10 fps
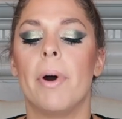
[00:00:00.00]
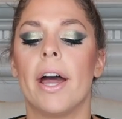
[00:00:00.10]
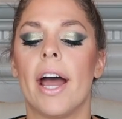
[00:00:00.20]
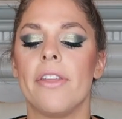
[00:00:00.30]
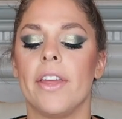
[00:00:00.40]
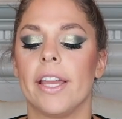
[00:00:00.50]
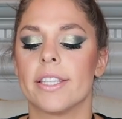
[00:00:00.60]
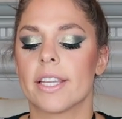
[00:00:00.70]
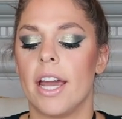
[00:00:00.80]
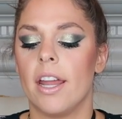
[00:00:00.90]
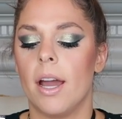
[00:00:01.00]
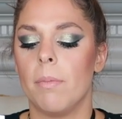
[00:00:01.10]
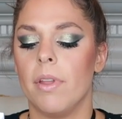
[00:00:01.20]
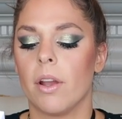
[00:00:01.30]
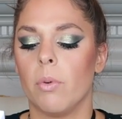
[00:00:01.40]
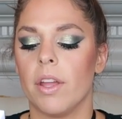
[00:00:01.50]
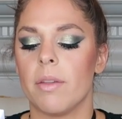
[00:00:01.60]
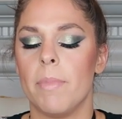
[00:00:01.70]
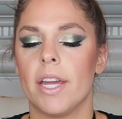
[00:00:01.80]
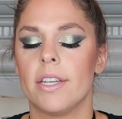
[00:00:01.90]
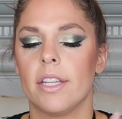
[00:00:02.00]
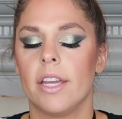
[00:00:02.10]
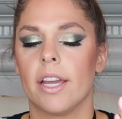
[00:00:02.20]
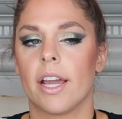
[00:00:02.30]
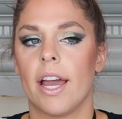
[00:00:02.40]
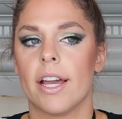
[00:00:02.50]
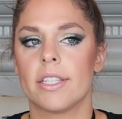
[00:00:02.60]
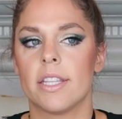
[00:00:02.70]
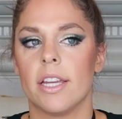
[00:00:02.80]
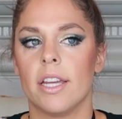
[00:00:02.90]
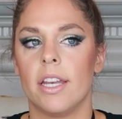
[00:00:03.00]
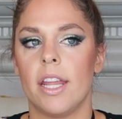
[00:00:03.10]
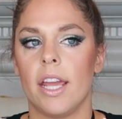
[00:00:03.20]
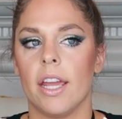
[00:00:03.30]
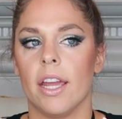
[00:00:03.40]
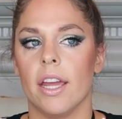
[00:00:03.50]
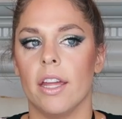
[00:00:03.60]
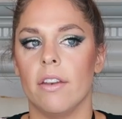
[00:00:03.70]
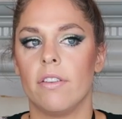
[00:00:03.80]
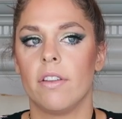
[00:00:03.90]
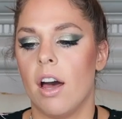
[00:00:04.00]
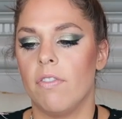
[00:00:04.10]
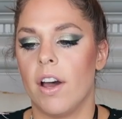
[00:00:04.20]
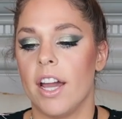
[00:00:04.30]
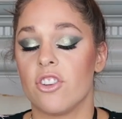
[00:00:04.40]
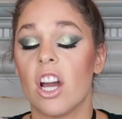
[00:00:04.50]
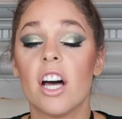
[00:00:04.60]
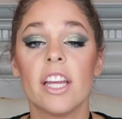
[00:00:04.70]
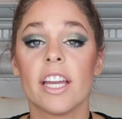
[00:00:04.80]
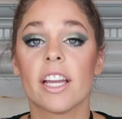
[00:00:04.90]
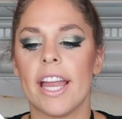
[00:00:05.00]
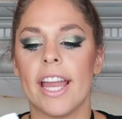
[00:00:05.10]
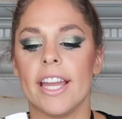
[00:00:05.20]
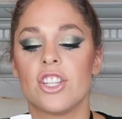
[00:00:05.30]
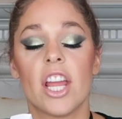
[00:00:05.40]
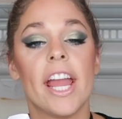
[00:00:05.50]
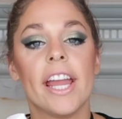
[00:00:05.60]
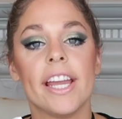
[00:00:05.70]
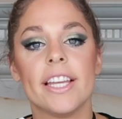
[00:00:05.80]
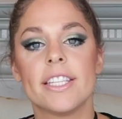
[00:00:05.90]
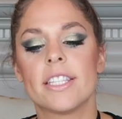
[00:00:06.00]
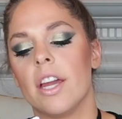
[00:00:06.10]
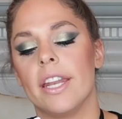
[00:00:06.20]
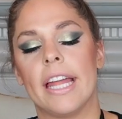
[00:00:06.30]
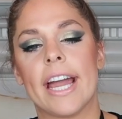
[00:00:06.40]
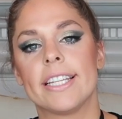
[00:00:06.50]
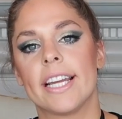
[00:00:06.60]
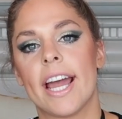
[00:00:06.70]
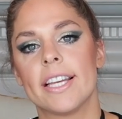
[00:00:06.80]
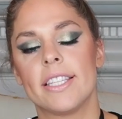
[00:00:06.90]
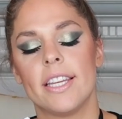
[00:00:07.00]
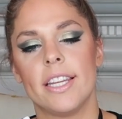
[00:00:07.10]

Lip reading: but I think it's kind of up there with Mandelic Acid and Alpha Hydrolic, AHAs, and Lactic Acid.